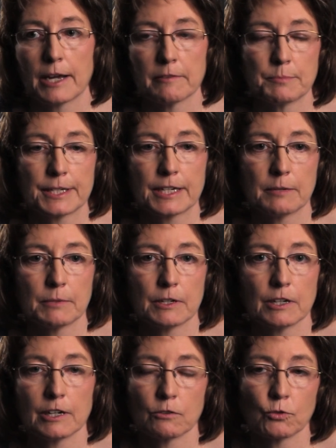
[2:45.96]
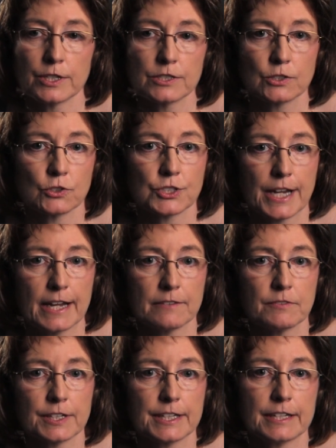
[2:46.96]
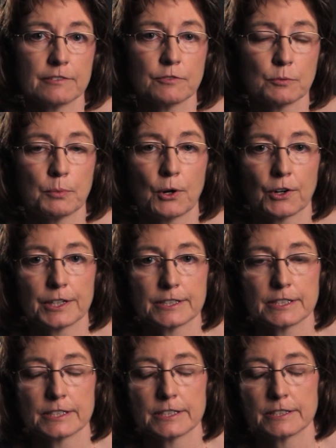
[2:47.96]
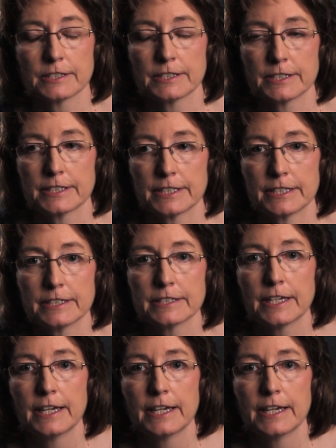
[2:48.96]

I've become a, a research advocate for Parkinson's disease.